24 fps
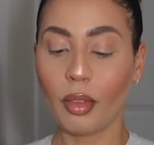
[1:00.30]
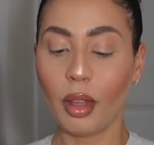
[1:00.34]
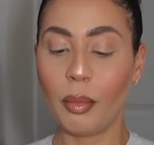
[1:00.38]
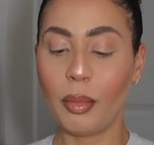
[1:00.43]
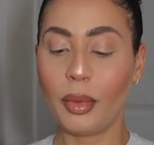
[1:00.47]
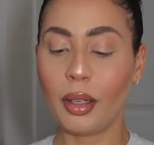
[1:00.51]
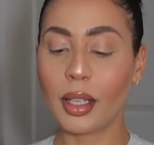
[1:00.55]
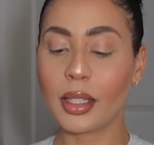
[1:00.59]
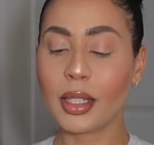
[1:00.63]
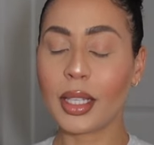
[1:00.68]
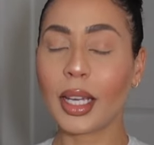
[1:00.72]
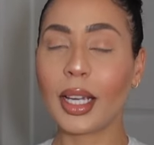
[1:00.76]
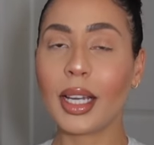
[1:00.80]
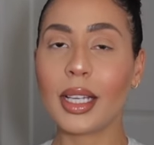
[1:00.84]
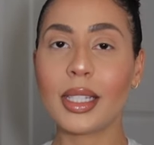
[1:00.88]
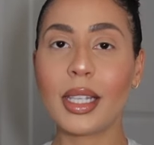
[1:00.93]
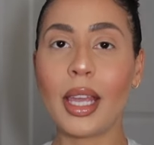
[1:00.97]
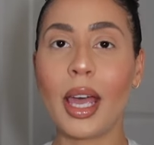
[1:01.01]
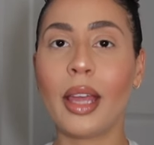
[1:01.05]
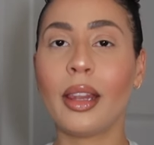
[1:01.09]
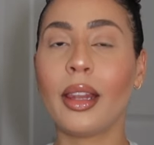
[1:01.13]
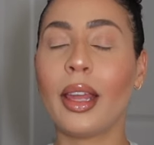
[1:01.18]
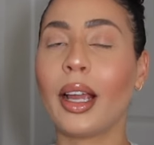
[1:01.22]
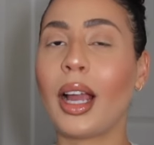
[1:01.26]
because like I
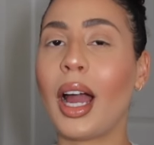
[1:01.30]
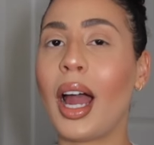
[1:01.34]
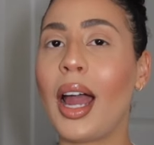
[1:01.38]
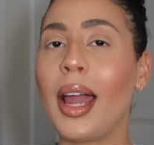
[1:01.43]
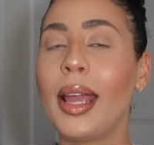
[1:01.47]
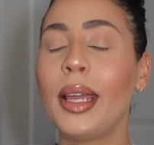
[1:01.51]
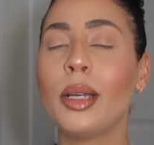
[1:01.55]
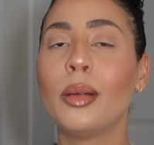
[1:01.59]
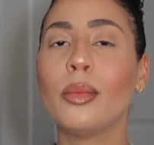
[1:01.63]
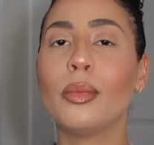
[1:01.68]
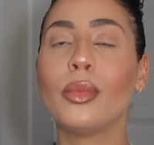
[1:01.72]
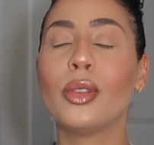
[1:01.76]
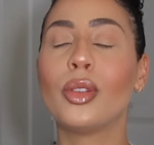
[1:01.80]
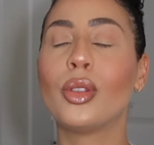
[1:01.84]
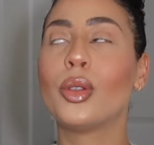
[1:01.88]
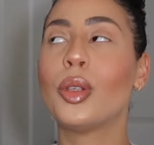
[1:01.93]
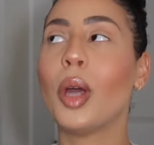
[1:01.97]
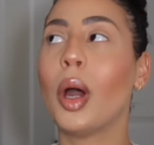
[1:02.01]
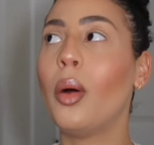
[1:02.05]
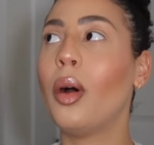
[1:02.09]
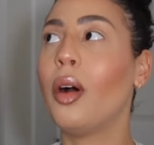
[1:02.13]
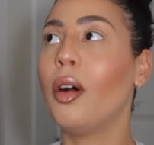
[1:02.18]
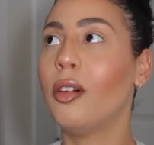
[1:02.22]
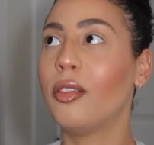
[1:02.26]
said, like I am
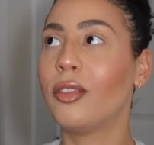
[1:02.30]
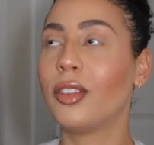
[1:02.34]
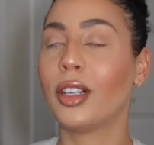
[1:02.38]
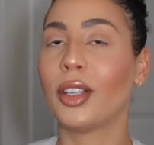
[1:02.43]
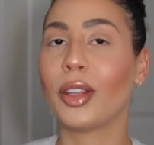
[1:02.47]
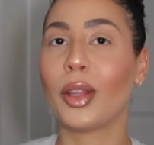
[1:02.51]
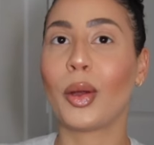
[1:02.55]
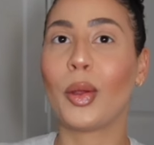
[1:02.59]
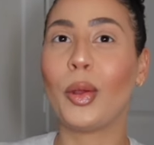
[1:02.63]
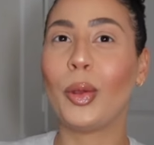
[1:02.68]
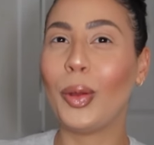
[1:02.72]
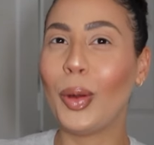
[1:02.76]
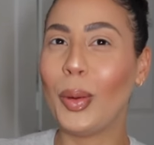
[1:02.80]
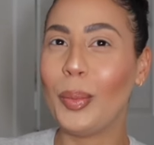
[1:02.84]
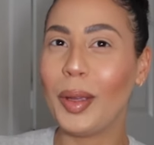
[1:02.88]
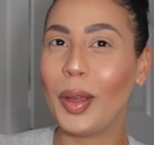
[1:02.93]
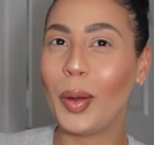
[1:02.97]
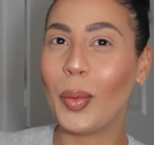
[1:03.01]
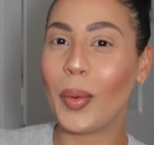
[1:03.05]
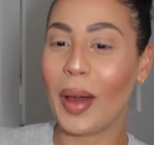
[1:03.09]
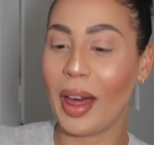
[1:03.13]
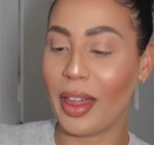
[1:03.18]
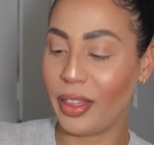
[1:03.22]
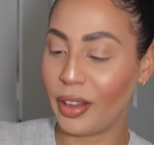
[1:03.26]
so over the
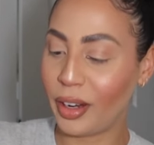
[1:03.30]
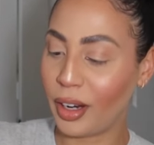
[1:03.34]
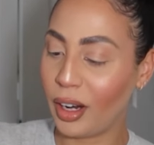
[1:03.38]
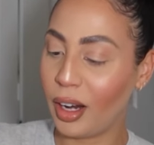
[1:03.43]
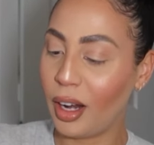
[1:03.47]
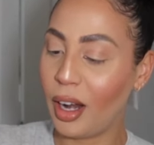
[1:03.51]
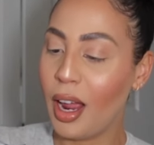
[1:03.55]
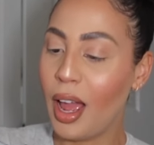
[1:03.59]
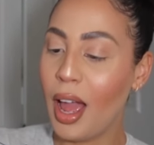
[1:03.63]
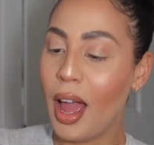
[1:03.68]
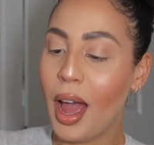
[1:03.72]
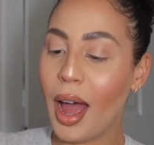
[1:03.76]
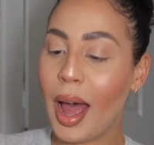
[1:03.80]
gloomy weather.